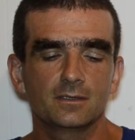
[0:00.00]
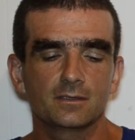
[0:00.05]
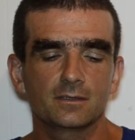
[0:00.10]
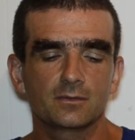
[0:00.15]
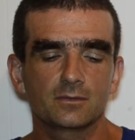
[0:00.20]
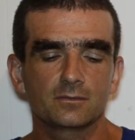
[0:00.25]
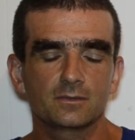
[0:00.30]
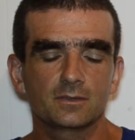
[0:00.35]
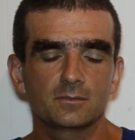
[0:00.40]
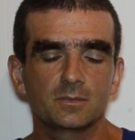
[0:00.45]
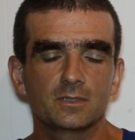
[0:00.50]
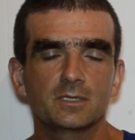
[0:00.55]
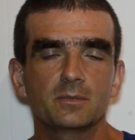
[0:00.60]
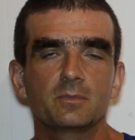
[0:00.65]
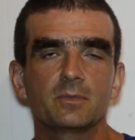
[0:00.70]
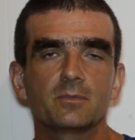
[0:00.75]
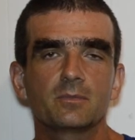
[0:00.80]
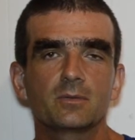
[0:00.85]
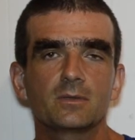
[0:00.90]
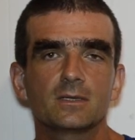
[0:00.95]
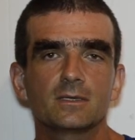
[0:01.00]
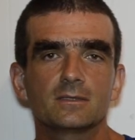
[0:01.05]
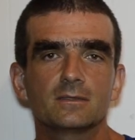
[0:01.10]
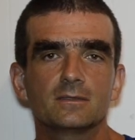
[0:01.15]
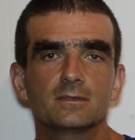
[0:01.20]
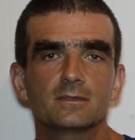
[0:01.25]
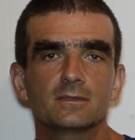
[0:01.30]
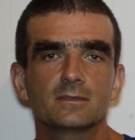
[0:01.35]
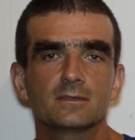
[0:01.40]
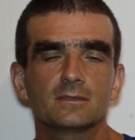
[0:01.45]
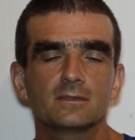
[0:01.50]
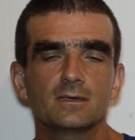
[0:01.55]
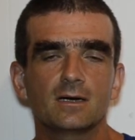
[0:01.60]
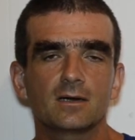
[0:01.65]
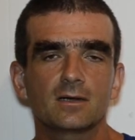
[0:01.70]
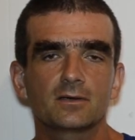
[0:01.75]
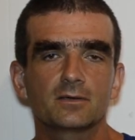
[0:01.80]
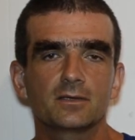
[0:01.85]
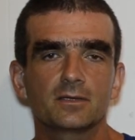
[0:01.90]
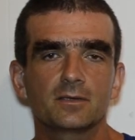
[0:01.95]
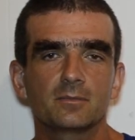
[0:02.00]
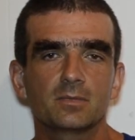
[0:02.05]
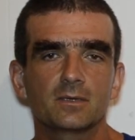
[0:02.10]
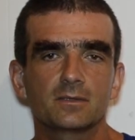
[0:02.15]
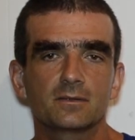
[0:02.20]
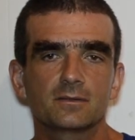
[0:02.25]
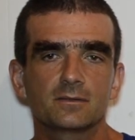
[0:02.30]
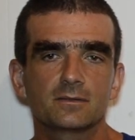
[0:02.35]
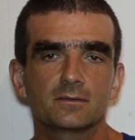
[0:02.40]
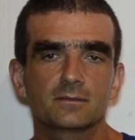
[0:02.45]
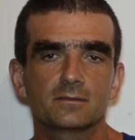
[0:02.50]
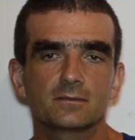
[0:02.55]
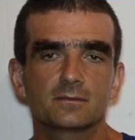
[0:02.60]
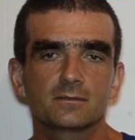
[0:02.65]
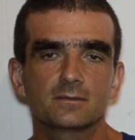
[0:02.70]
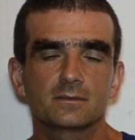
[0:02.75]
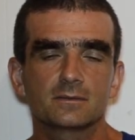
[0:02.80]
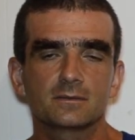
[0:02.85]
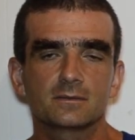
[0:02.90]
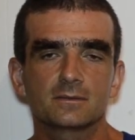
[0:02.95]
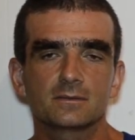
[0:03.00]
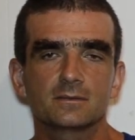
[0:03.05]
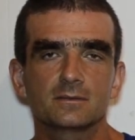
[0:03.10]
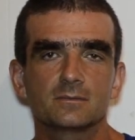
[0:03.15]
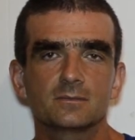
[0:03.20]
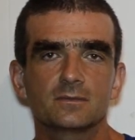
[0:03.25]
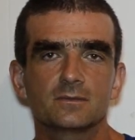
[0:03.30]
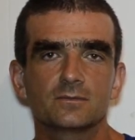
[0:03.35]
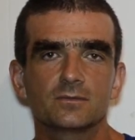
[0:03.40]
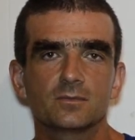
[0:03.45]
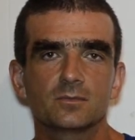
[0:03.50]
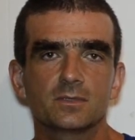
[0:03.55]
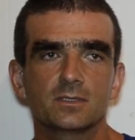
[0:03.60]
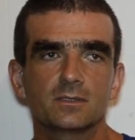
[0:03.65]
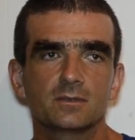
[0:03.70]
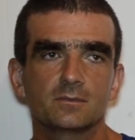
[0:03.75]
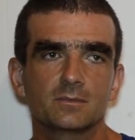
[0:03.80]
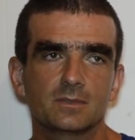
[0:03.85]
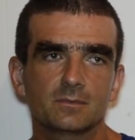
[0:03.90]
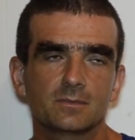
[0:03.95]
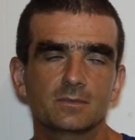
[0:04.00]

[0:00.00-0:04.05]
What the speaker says: I know that many people had a hard day, but even for me,